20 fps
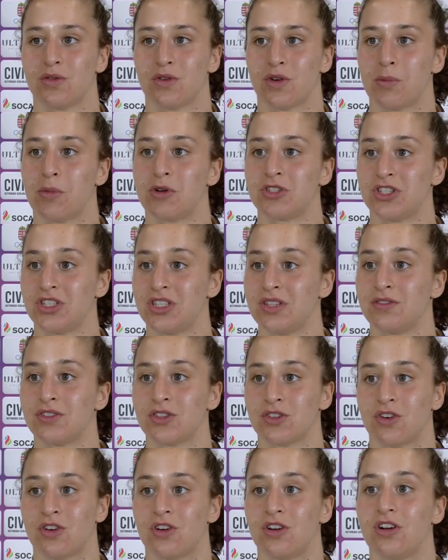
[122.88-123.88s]
for positive
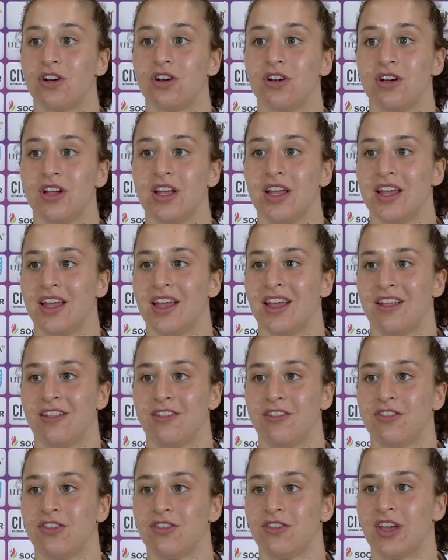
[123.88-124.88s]
score
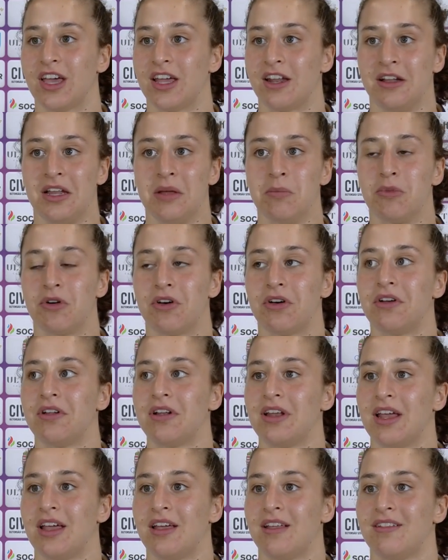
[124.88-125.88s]
and to get an
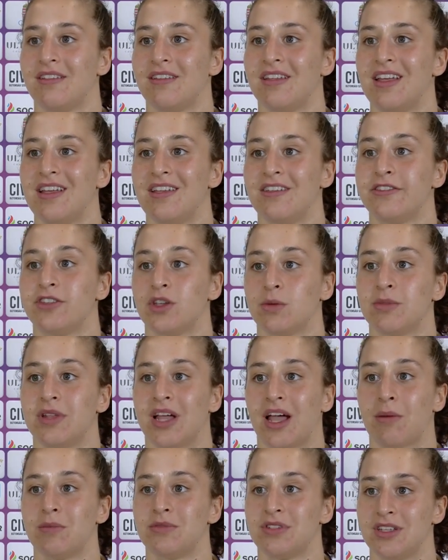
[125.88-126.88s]
ippon, and
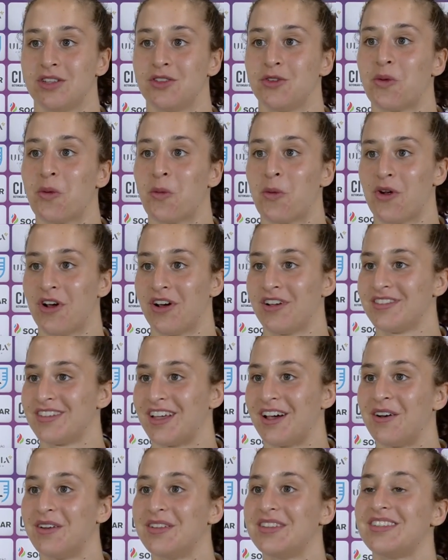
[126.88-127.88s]
sometimes it works
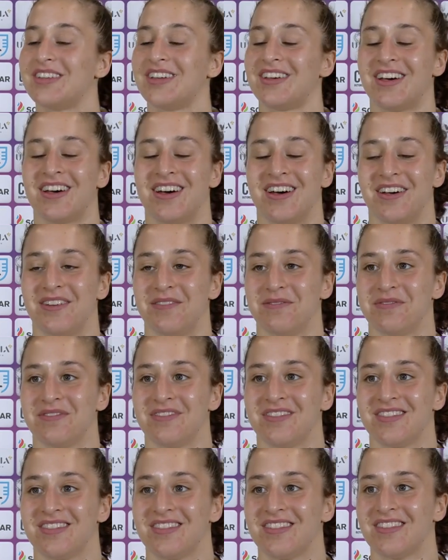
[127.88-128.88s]
out um,
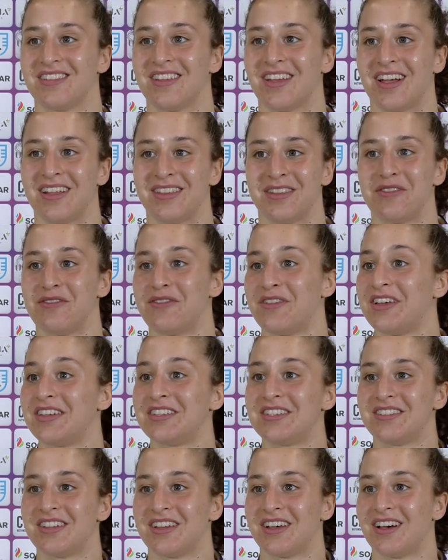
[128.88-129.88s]
at the
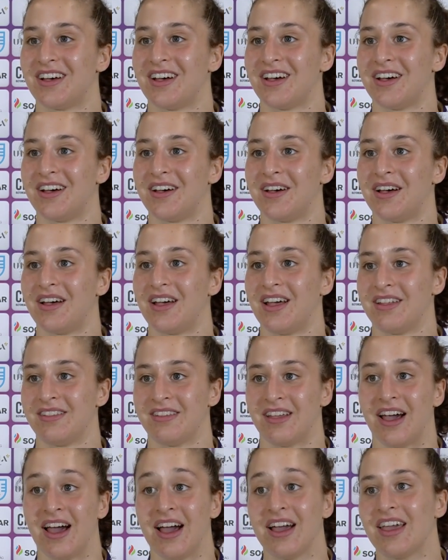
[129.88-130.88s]
first uh,
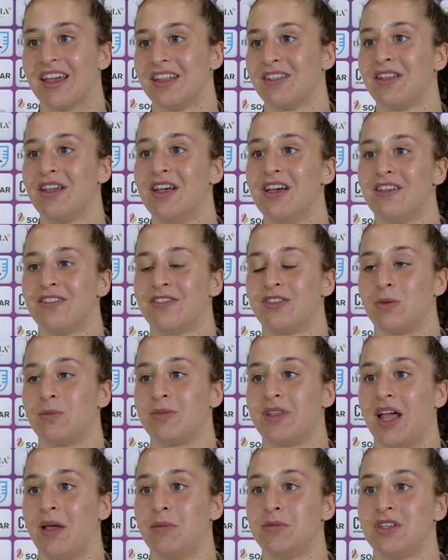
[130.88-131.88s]
attack, and
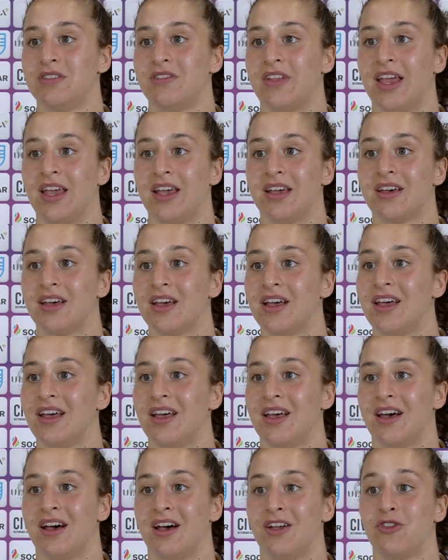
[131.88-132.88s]
sometimes it takes
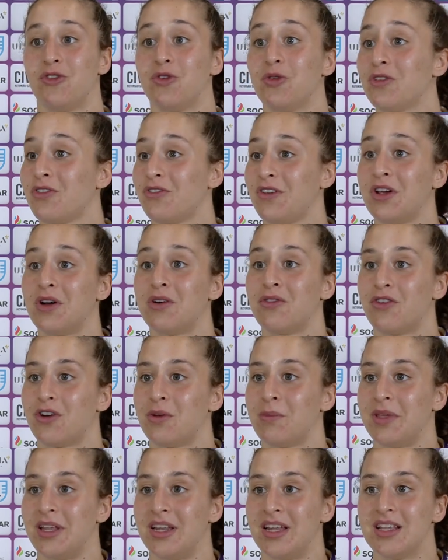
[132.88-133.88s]
uh, two, three, or
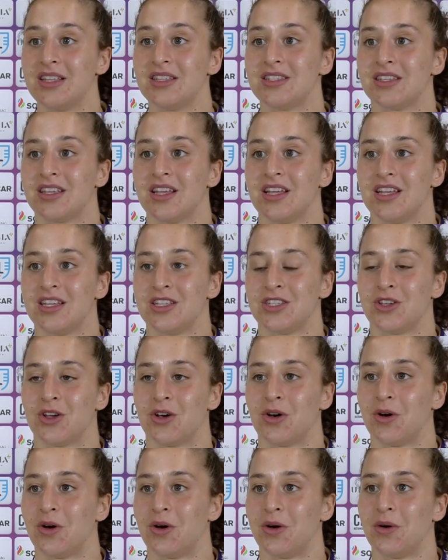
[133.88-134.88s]
four minutes.
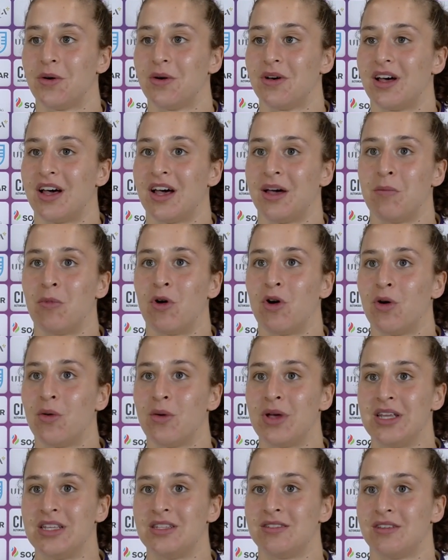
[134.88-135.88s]
So I'm
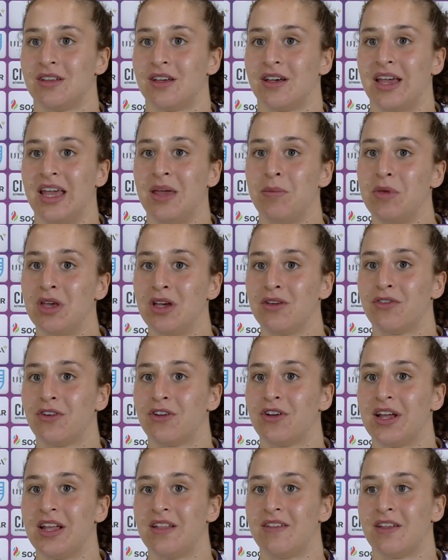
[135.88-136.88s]
always uh, aiming
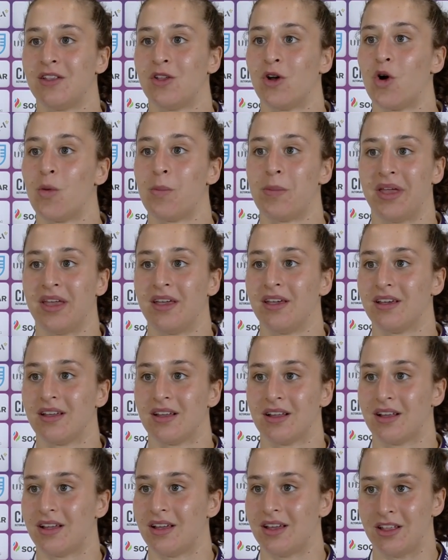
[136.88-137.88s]
for it and hoping
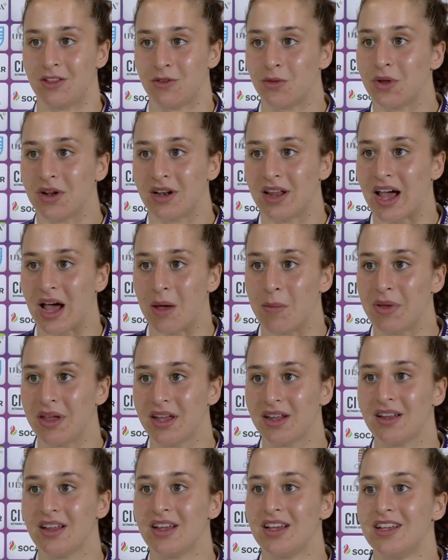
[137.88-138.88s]
it will
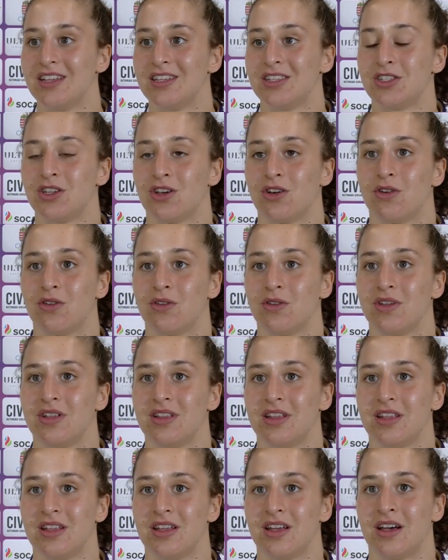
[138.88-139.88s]
happen. So
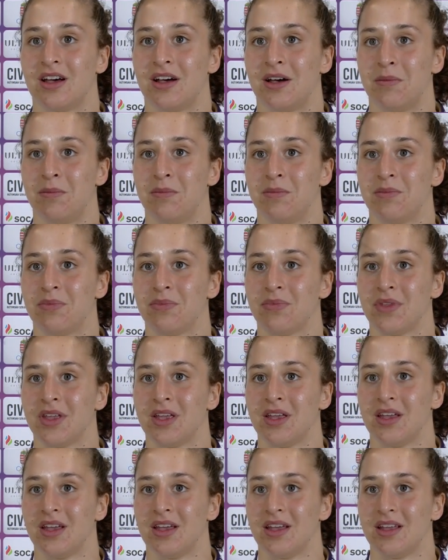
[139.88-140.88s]
um,
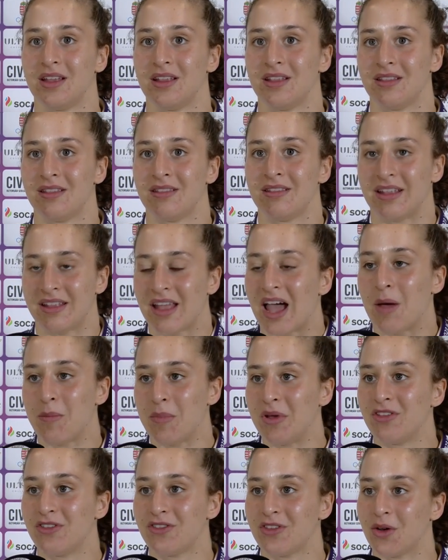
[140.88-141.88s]
that
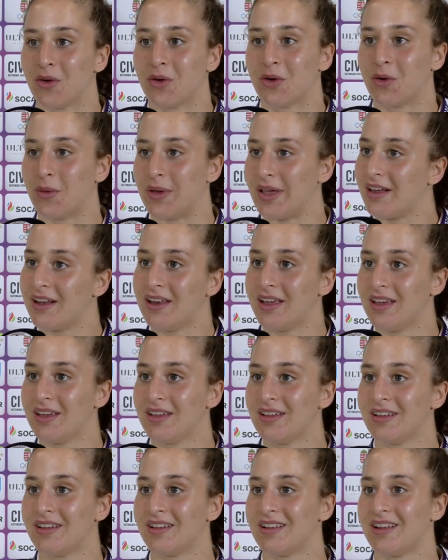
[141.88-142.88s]
happened so
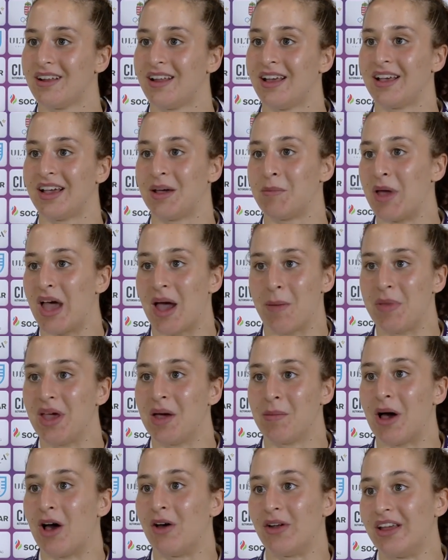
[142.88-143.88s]
quickly like I'm happy
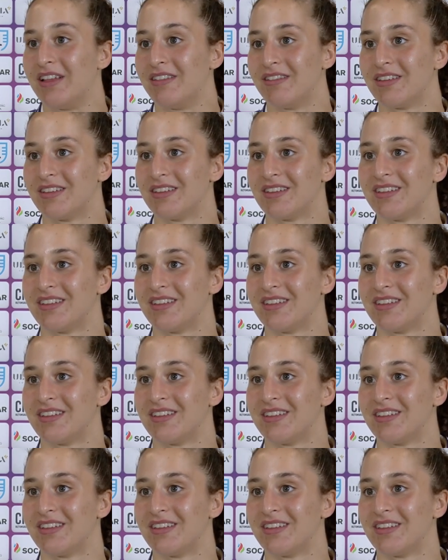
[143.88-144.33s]
about it.